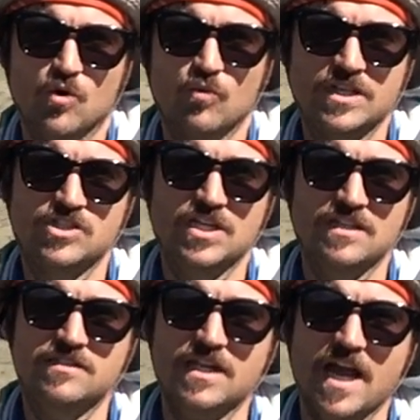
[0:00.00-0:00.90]
which
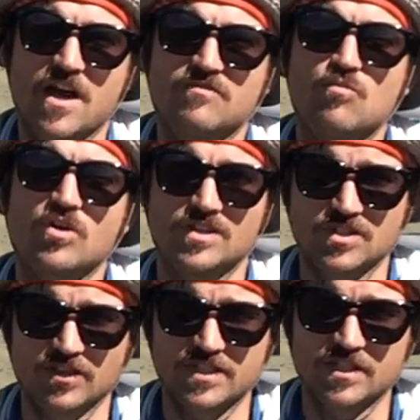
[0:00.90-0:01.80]
tends to have more
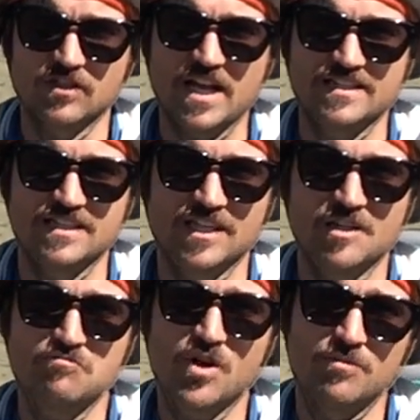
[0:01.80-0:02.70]
siliciclastic
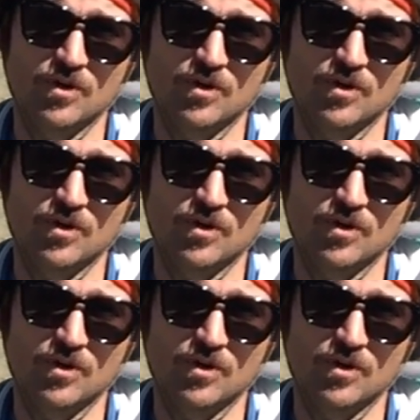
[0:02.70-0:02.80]
input,